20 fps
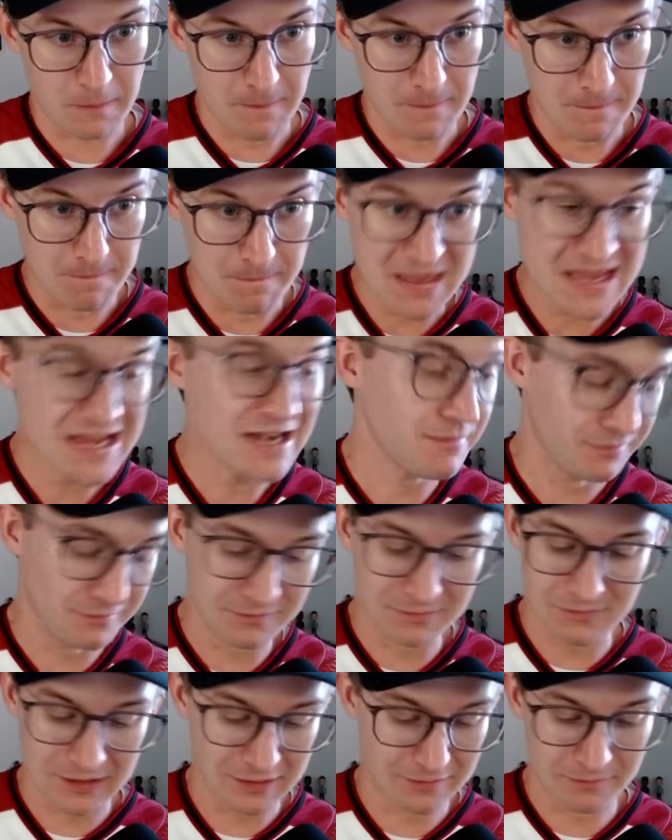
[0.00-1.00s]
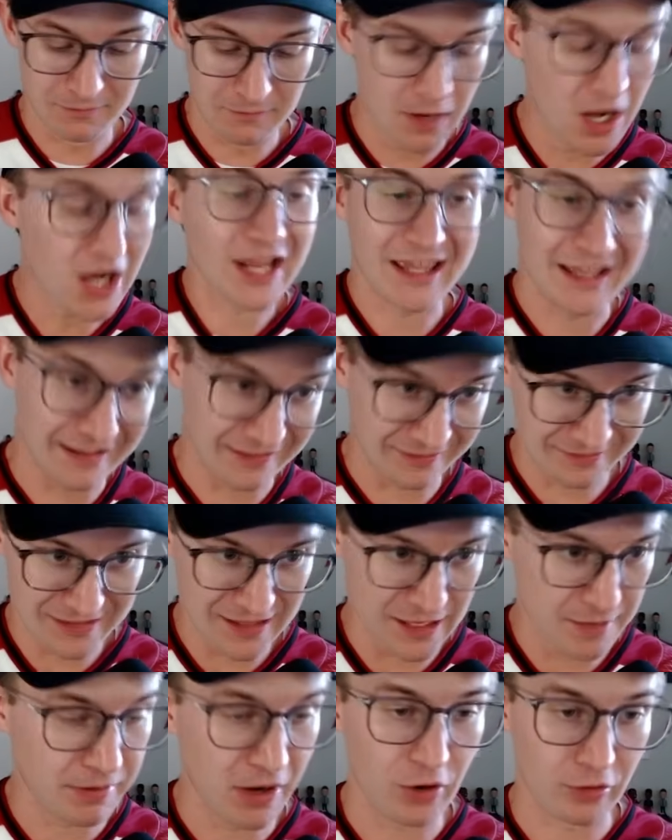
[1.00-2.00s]
mugging
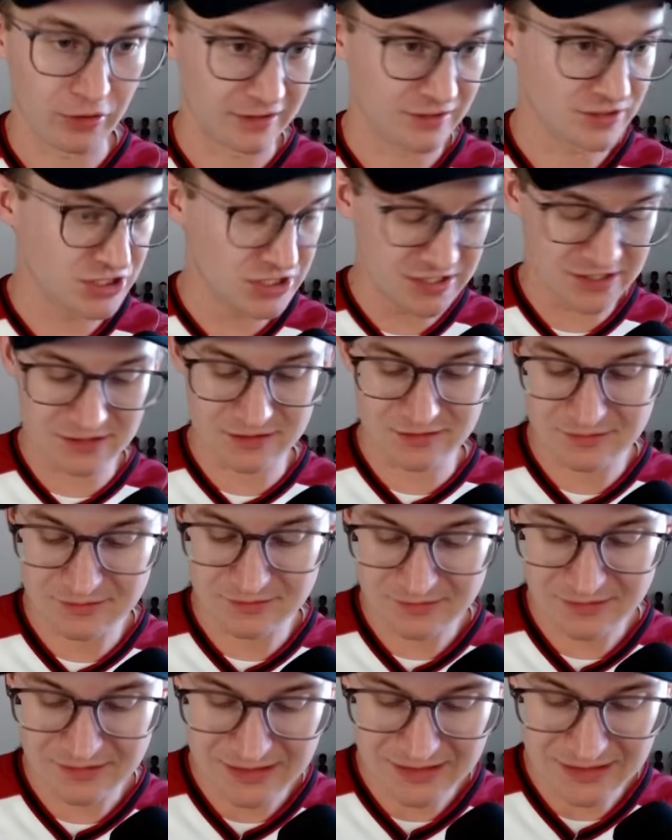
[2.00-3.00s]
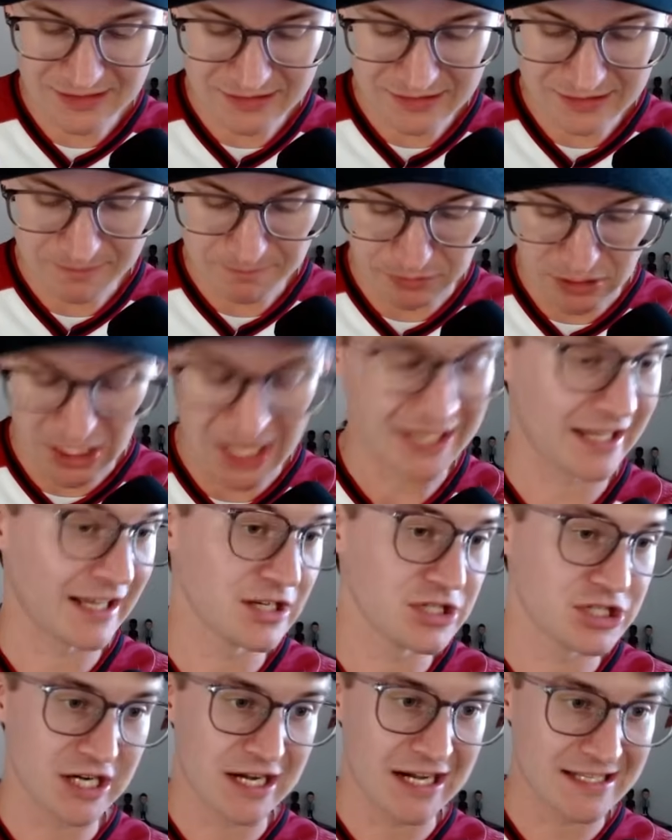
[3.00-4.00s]
the opponent, just blocking
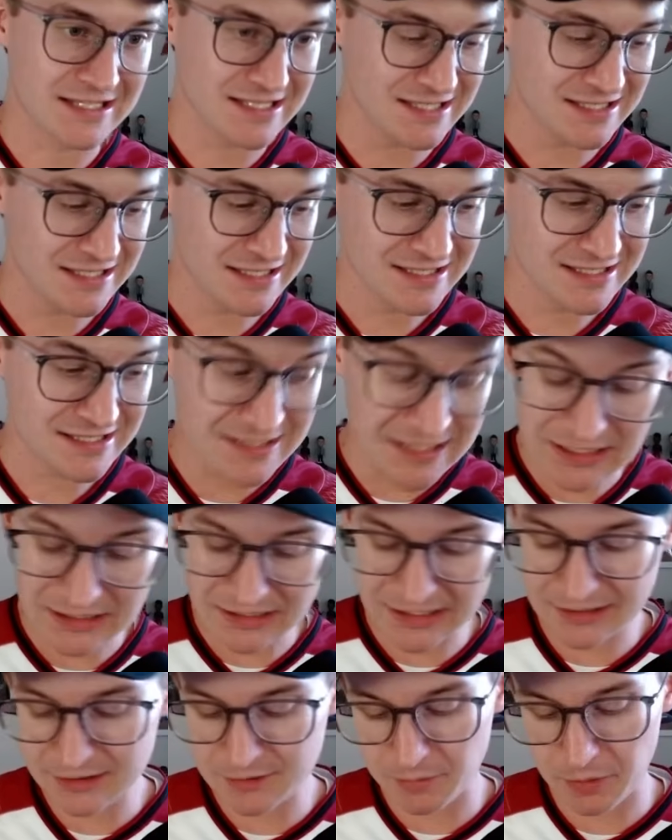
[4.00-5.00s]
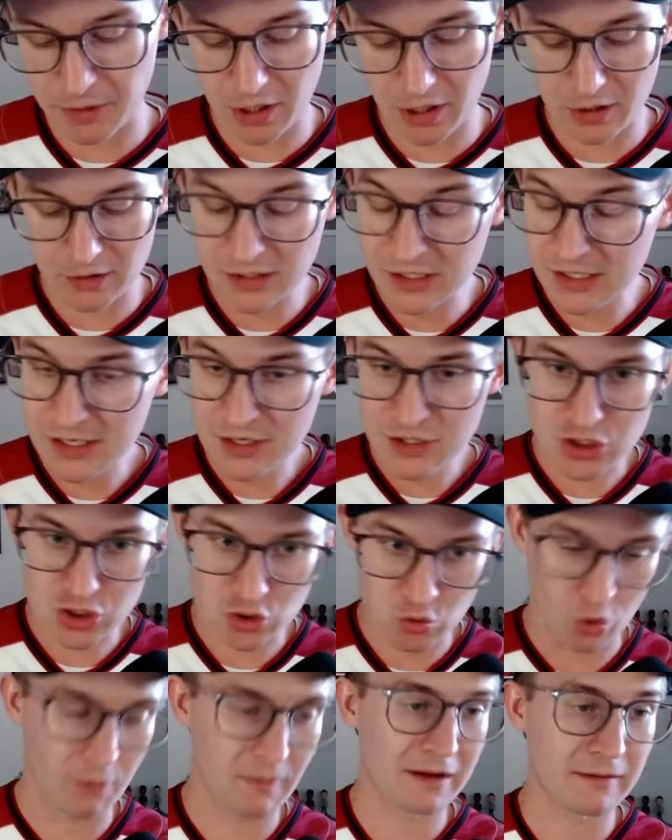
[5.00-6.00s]
shots, stealing the ball,
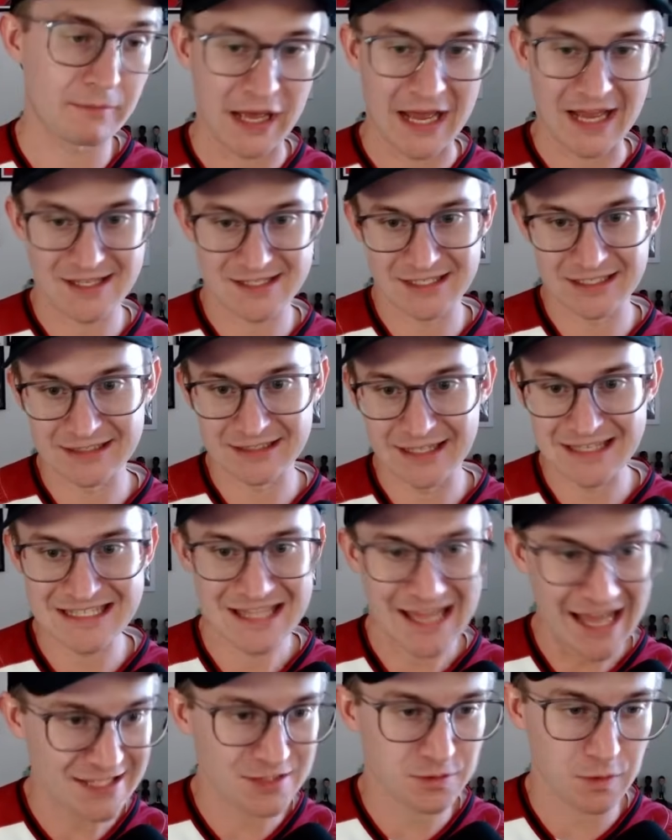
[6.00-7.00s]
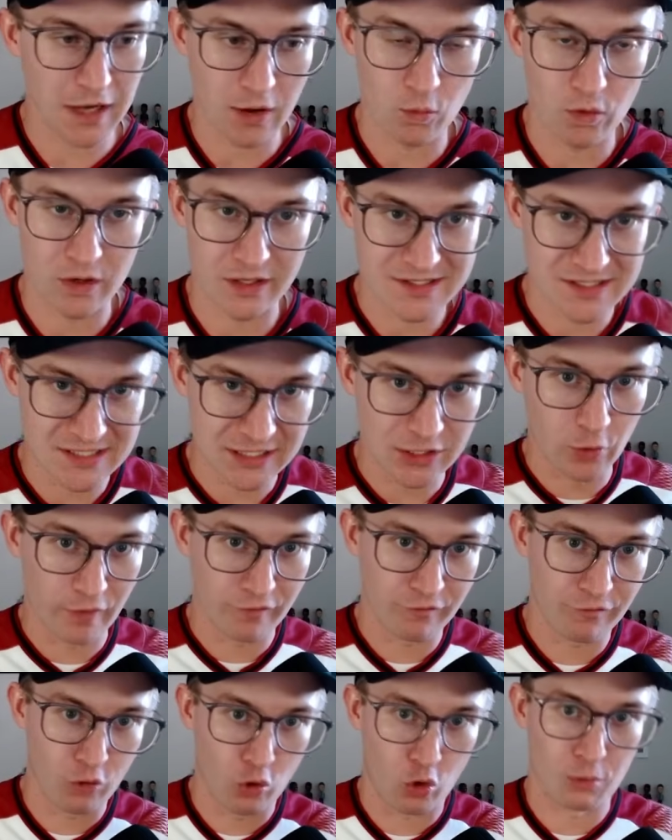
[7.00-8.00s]
swarming passing lanes. That's what I want to see
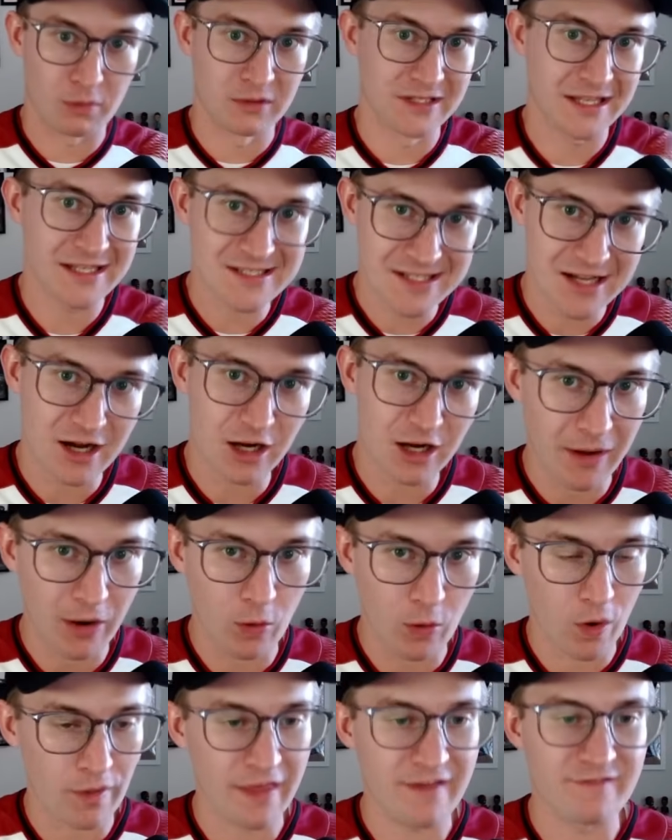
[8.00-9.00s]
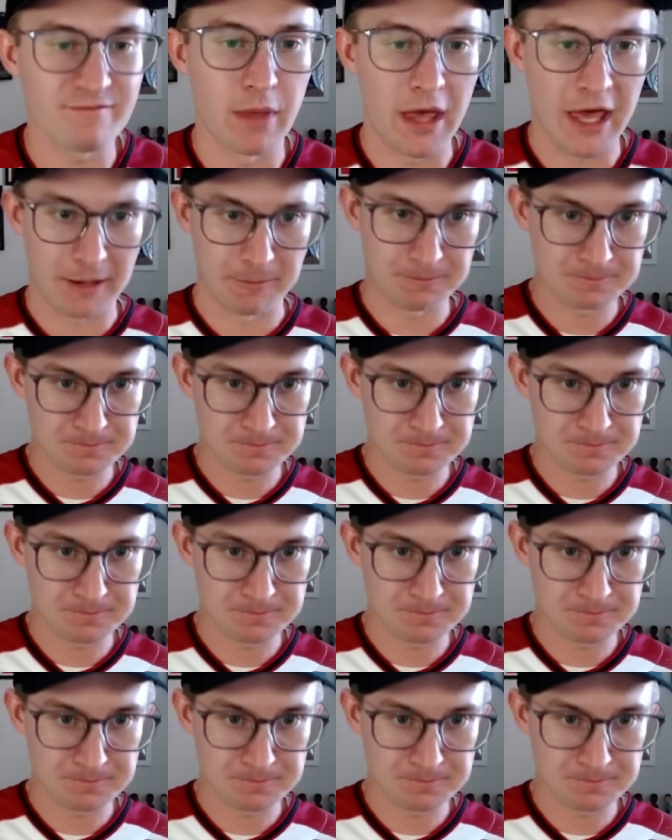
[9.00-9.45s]
going forward. But let's talk about where they've been,